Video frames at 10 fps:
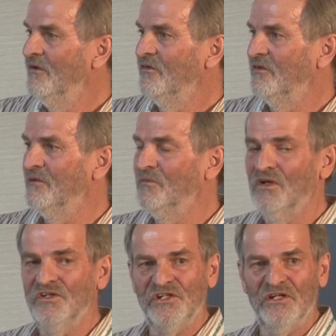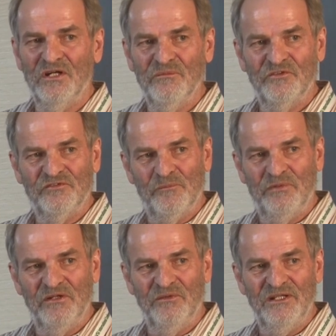the homology arms for
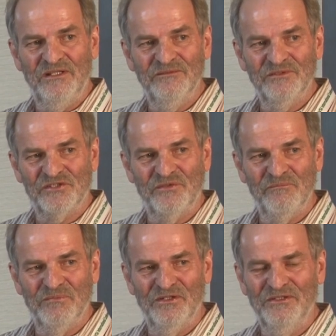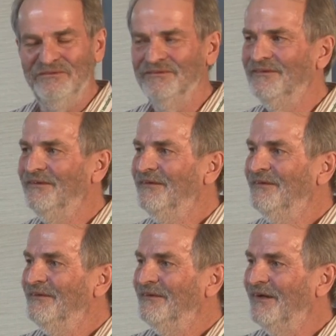PRE, which are in blue,
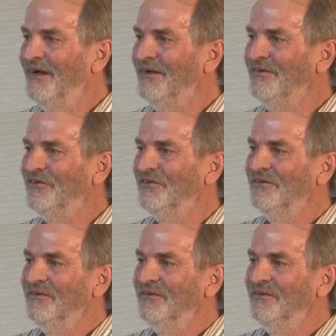and